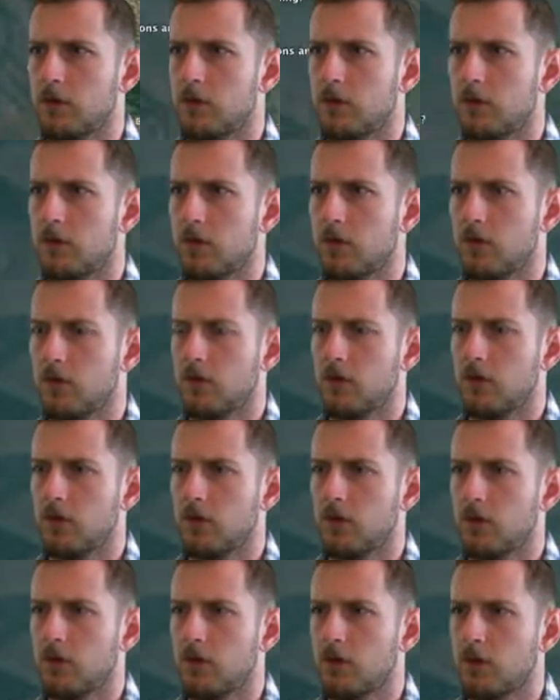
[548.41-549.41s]

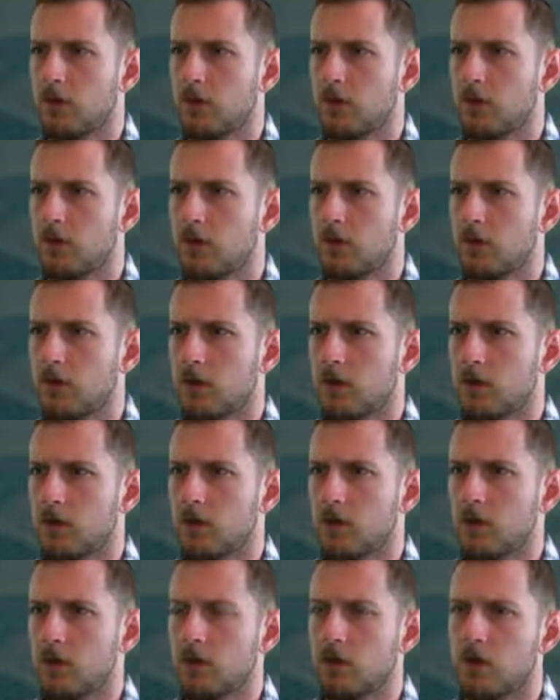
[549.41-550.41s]

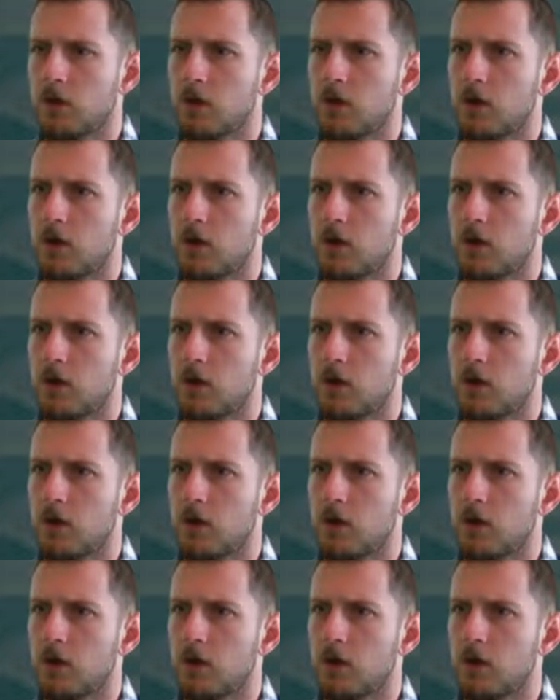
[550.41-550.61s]
(silence)